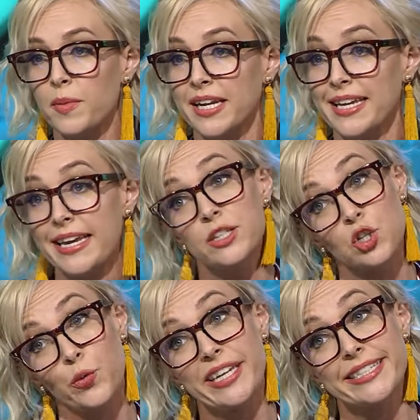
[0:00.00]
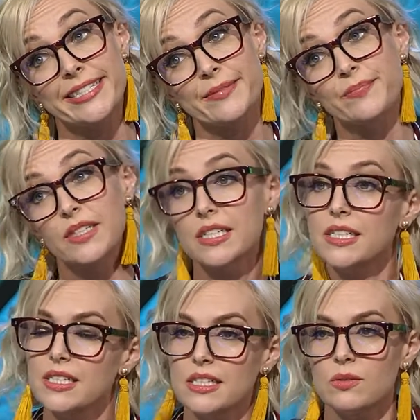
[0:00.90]
money into it,
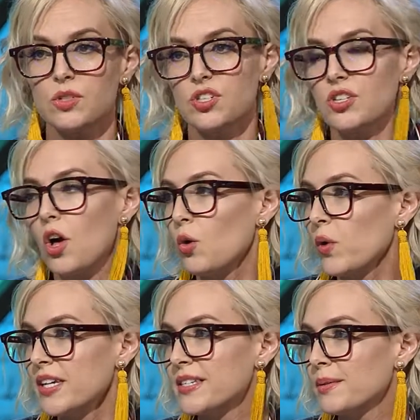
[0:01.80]
which is always a